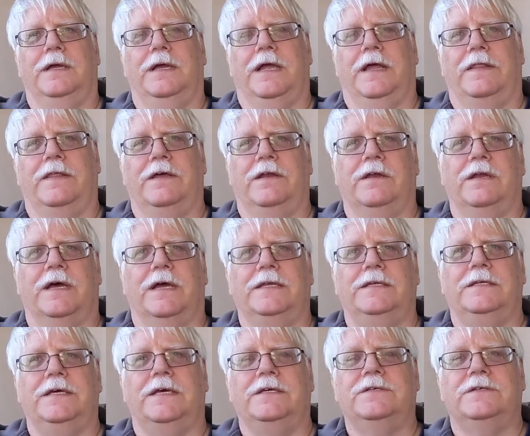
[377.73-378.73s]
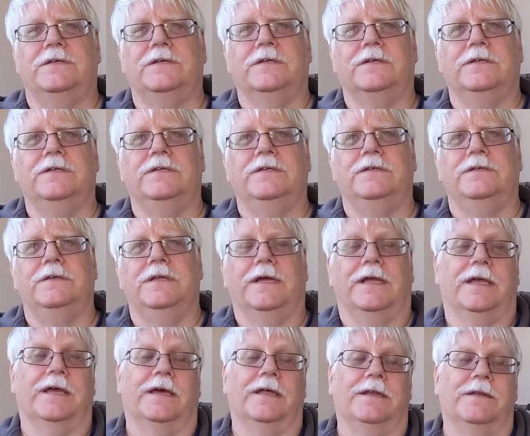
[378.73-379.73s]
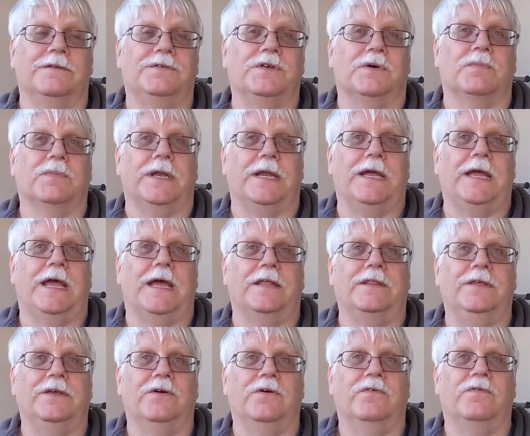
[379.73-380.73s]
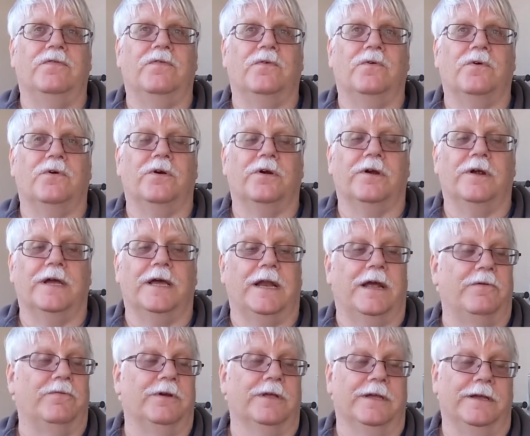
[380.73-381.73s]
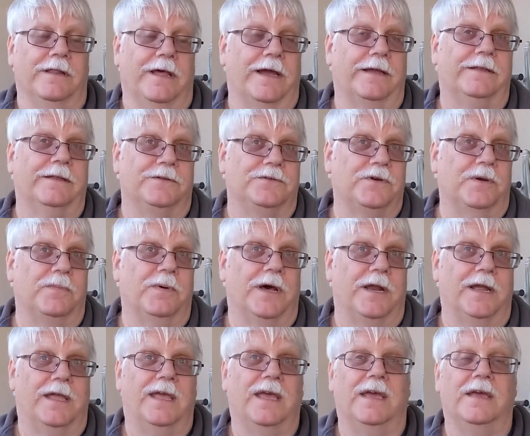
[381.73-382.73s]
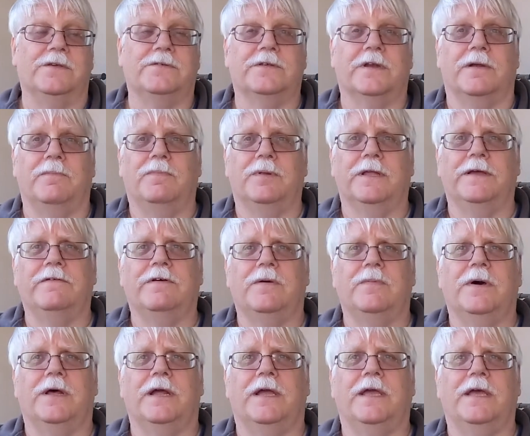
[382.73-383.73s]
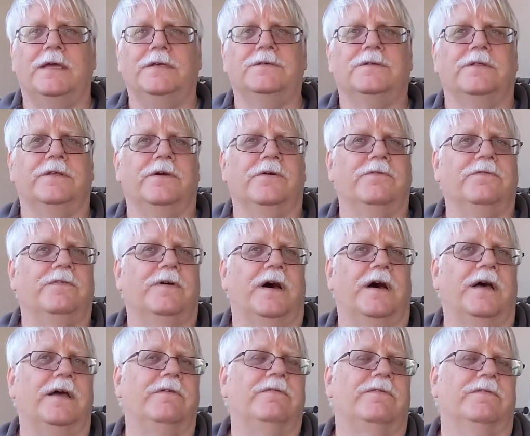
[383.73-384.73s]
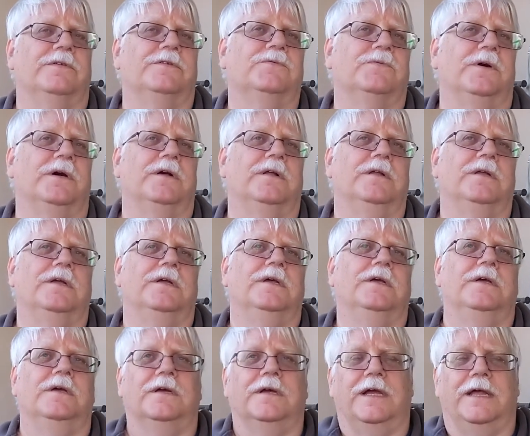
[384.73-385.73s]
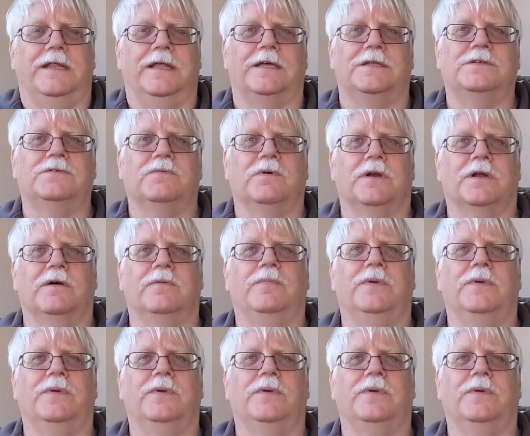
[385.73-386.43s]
And then I tasted, again, somebody had the 04, and I really liked it, so I bought a case. And I believe I bought a case of the 05 as well. And that's what I'll